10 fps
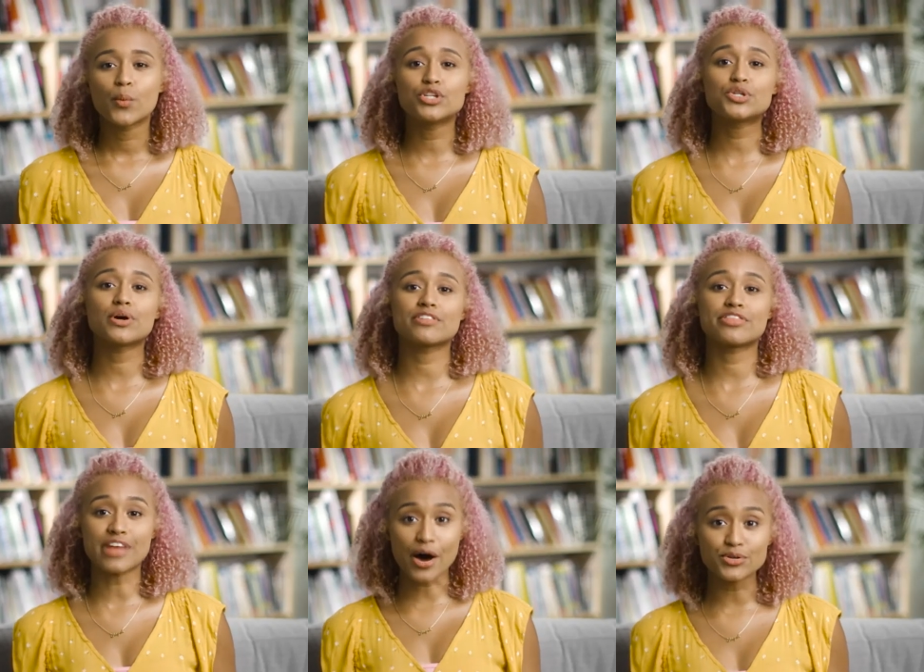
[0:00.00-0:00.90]
Once you have
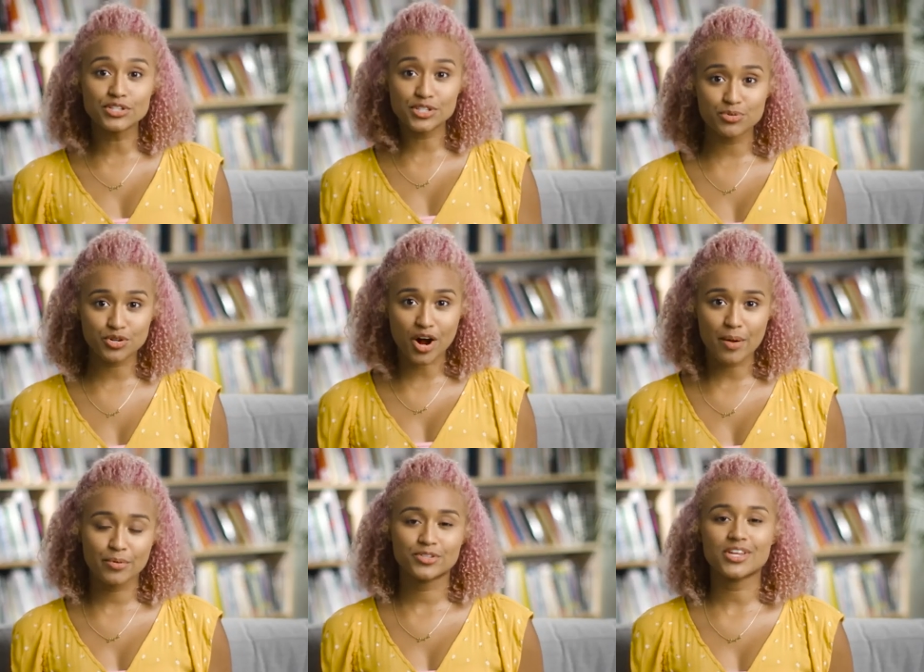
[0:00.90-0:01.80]
1,000
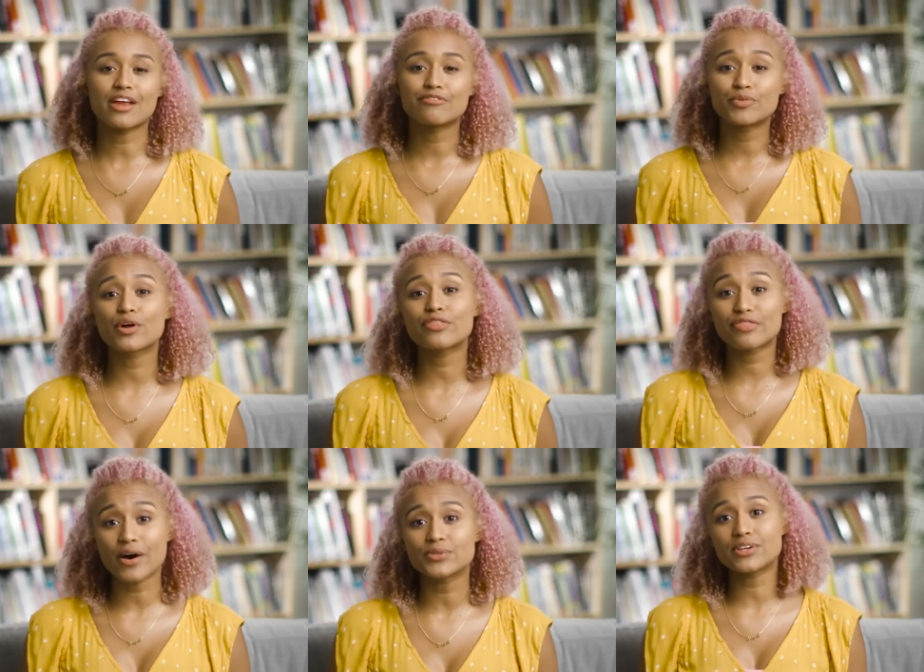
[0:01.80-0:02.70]
subscribers and
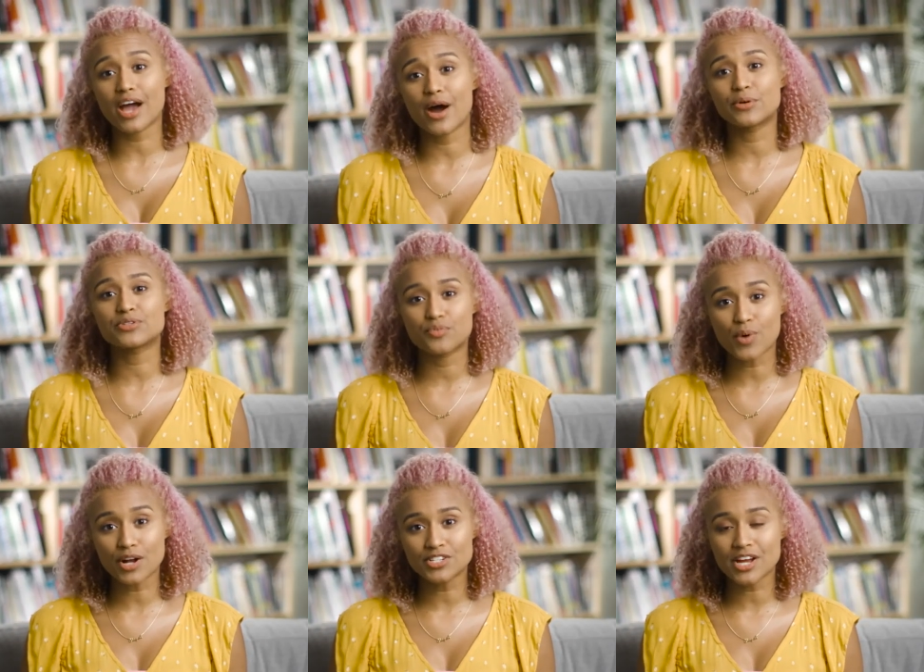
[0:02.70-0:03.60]
4,000 hours of
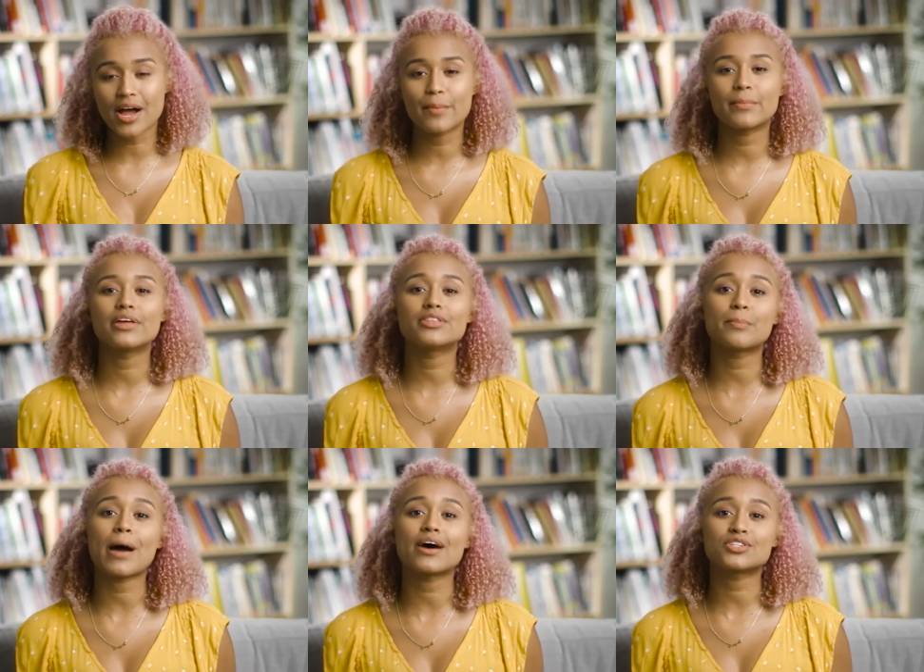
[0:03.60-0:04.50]
watch time in
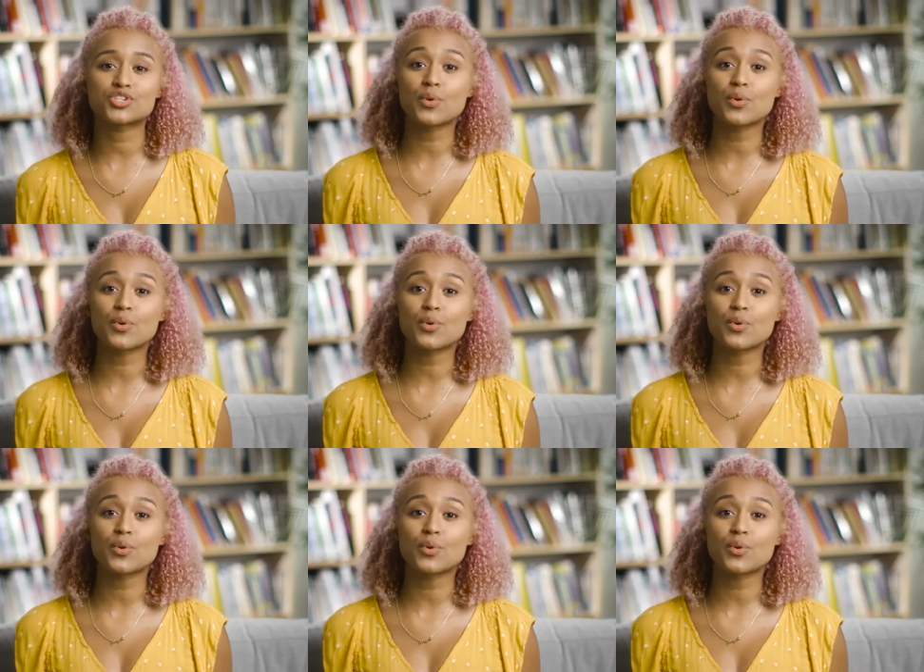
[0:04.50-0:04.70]
the past